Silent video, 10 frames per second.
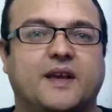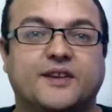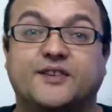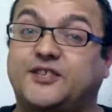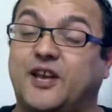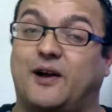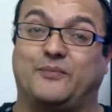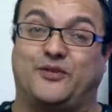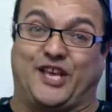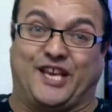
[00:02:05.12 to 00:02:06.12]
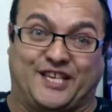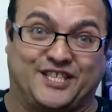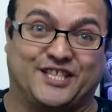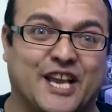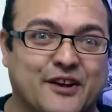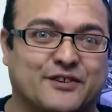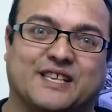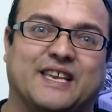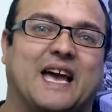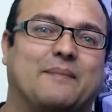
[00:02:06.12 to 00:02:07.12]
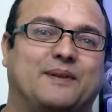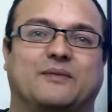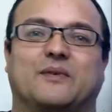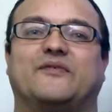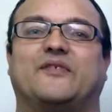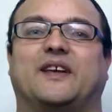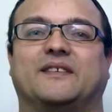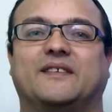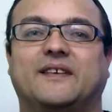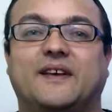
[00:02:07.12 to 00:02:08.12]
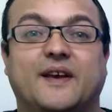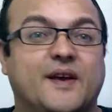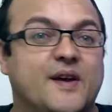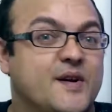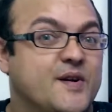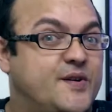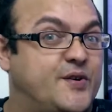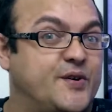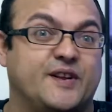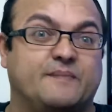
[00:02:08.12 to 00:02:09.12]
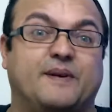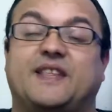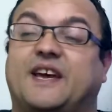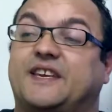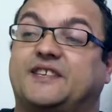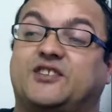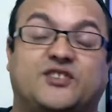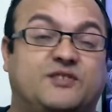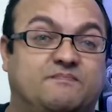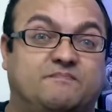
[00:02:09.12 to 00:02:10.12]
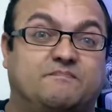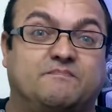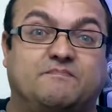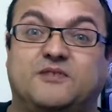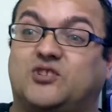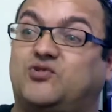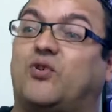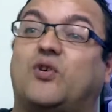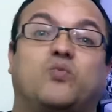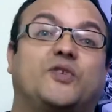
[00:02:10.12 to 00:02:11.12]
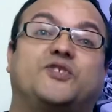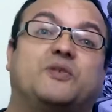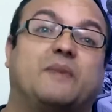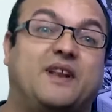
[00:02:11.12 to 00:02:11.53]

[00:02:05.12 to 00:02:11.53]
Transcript: Something is seriously happening with Finn. Could it be that he's just destroyed one too many